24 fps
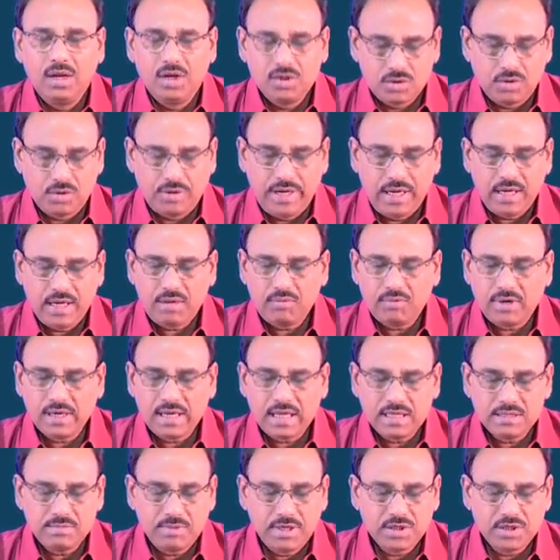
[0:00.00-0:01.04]
So, here what
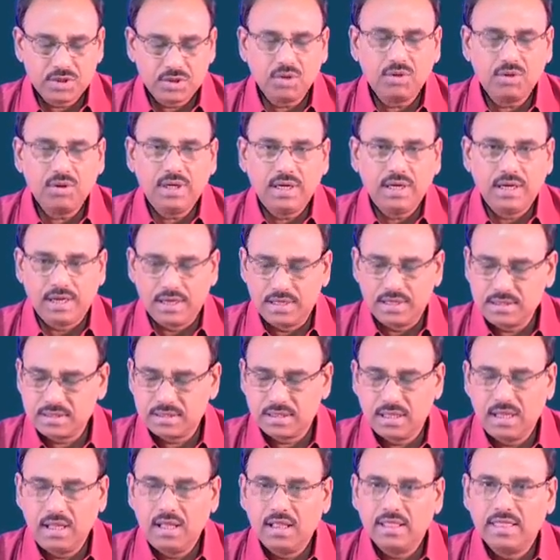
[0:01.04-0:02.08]
has been shown is